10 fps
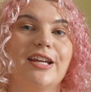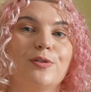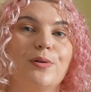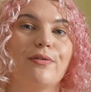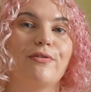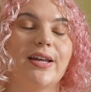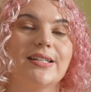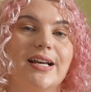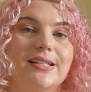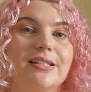They do a
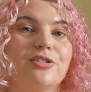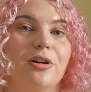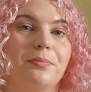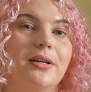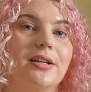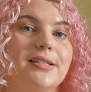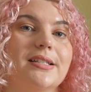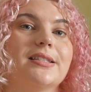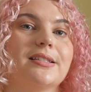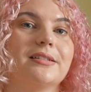fantastic job because
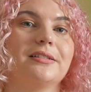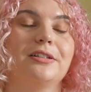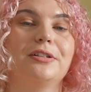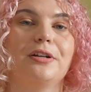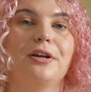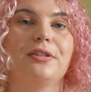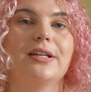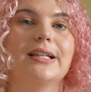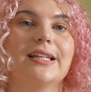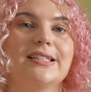it's, you know,
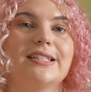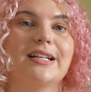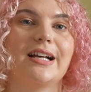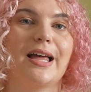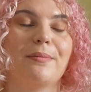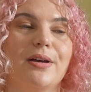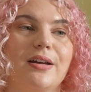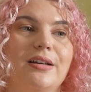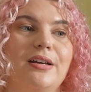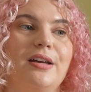the glitz and the glamour